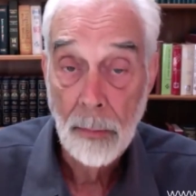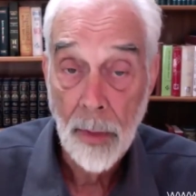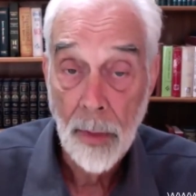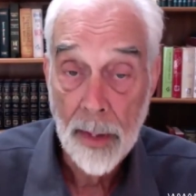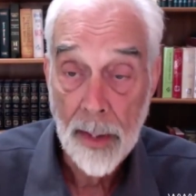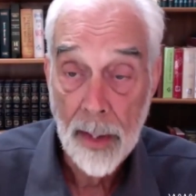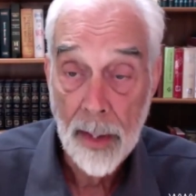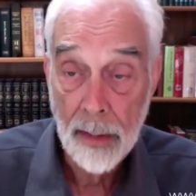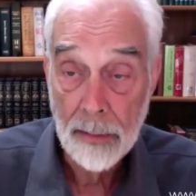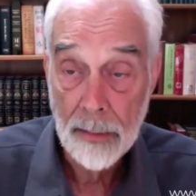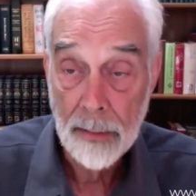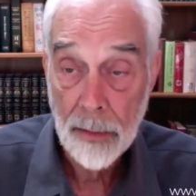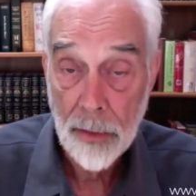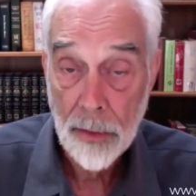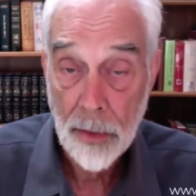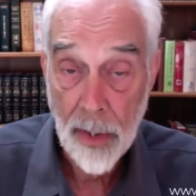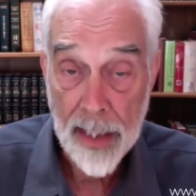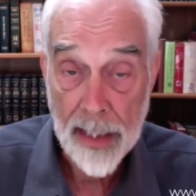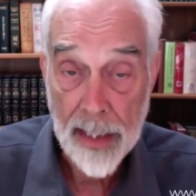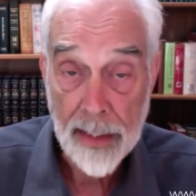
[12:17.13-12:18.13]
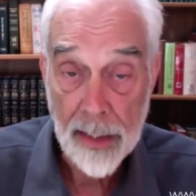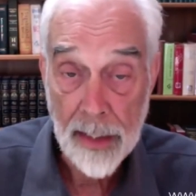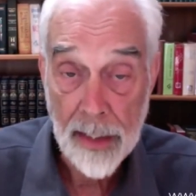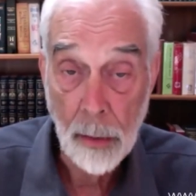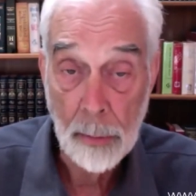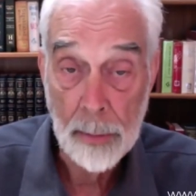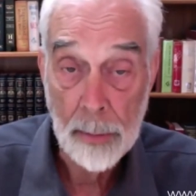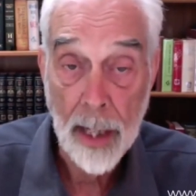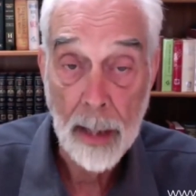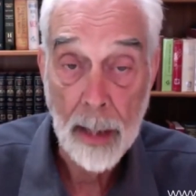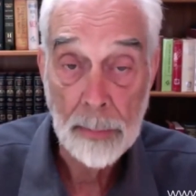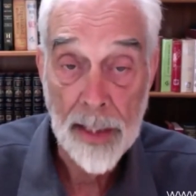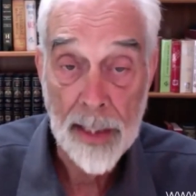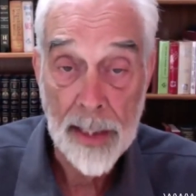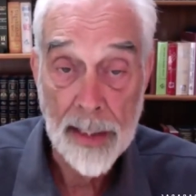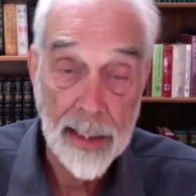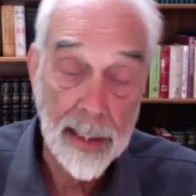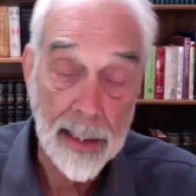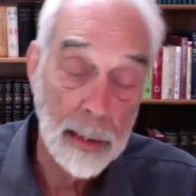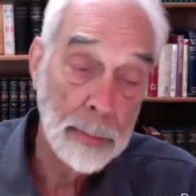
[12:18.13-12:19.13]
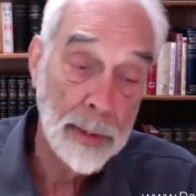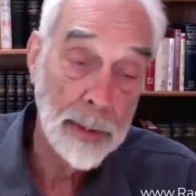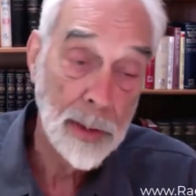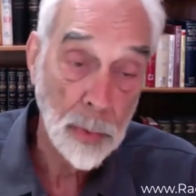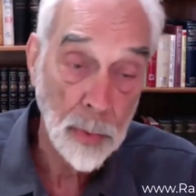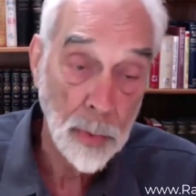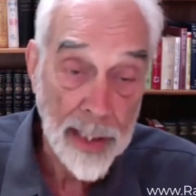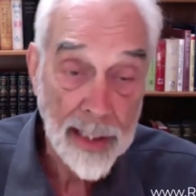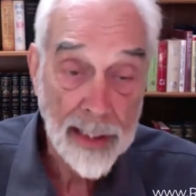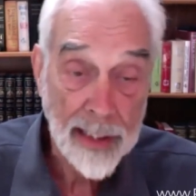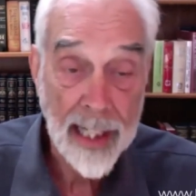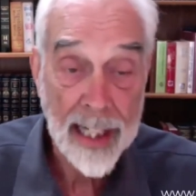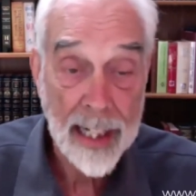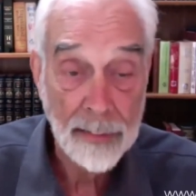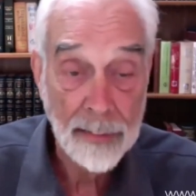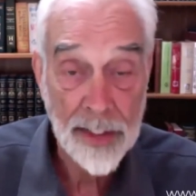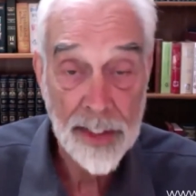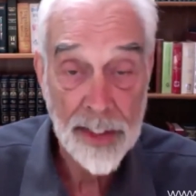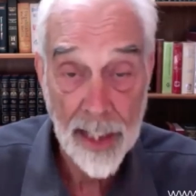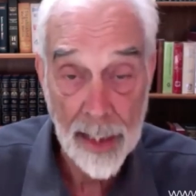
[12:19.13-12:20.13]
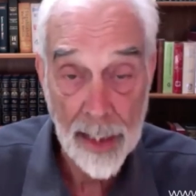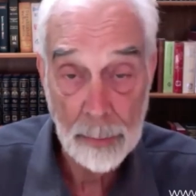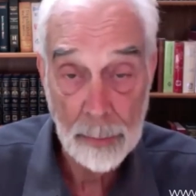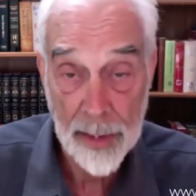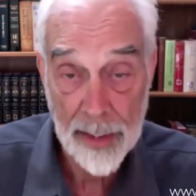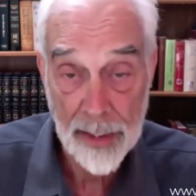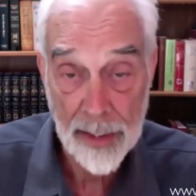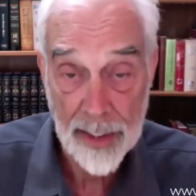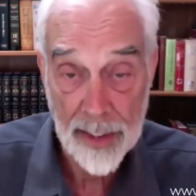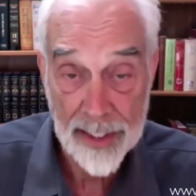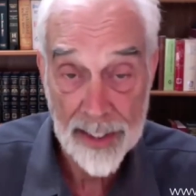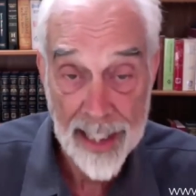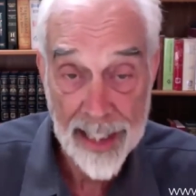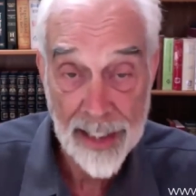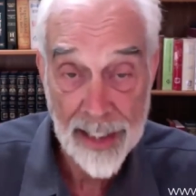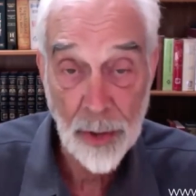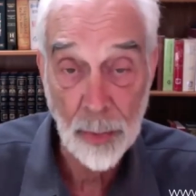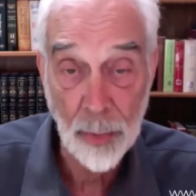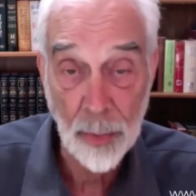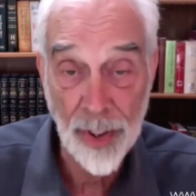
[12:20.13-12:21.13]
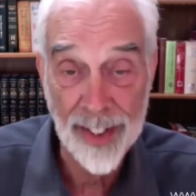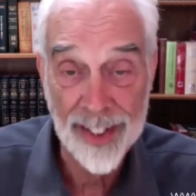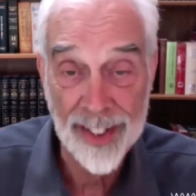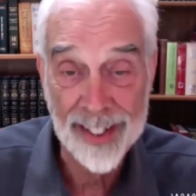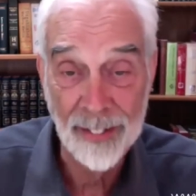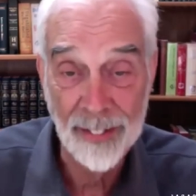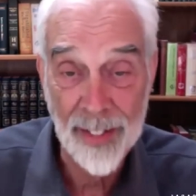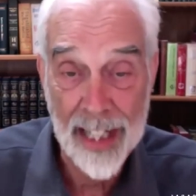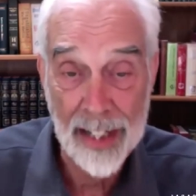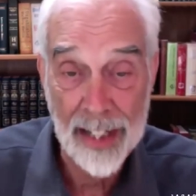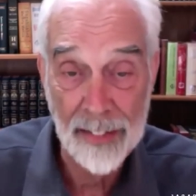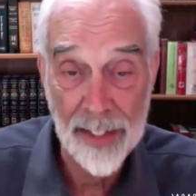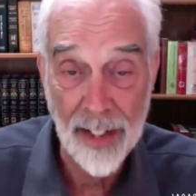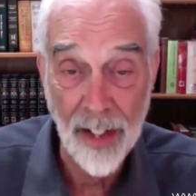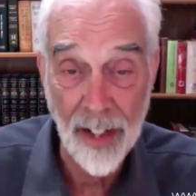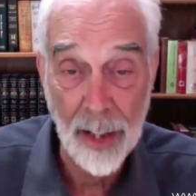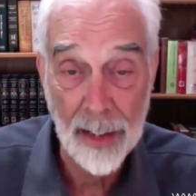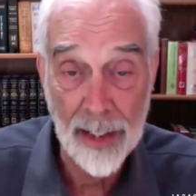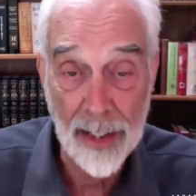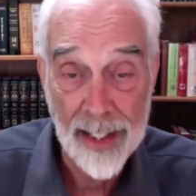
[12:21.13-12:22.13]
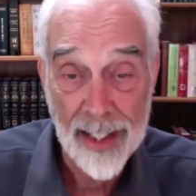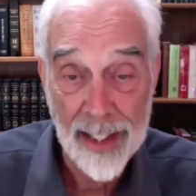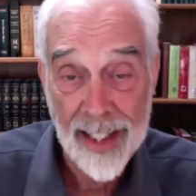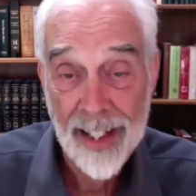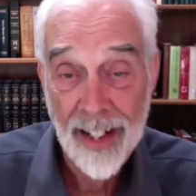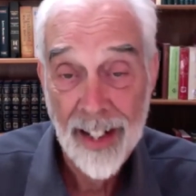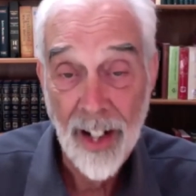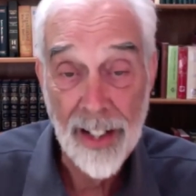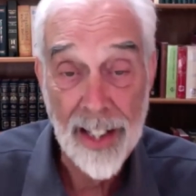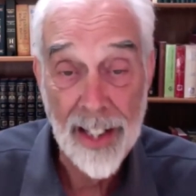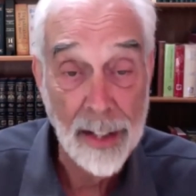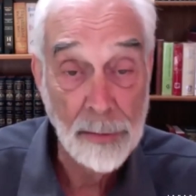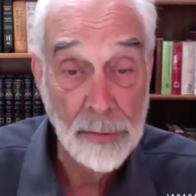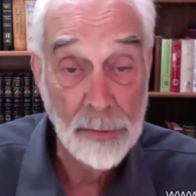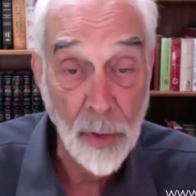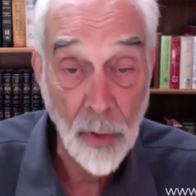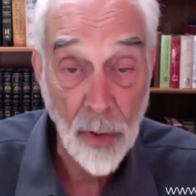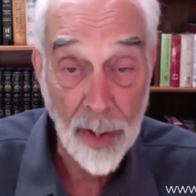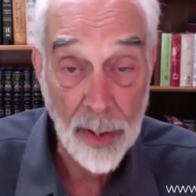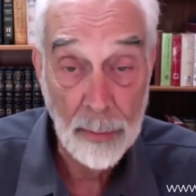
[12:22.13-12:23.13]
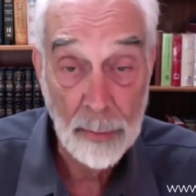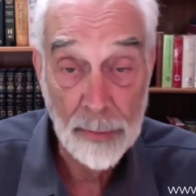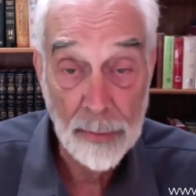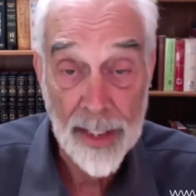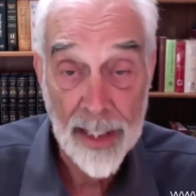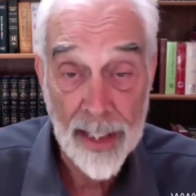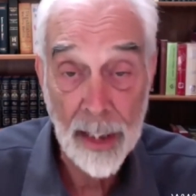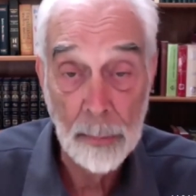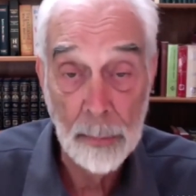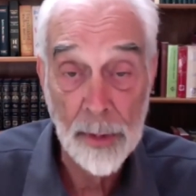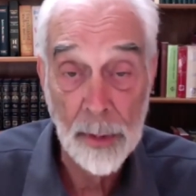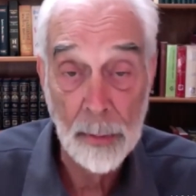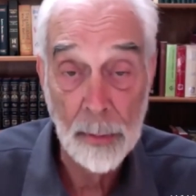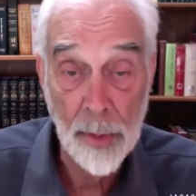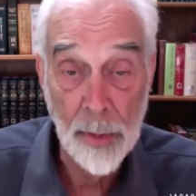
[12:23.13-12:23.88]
where they're trained in homeopathy. And then in between, they have assignments and casework, and we have an online forum to help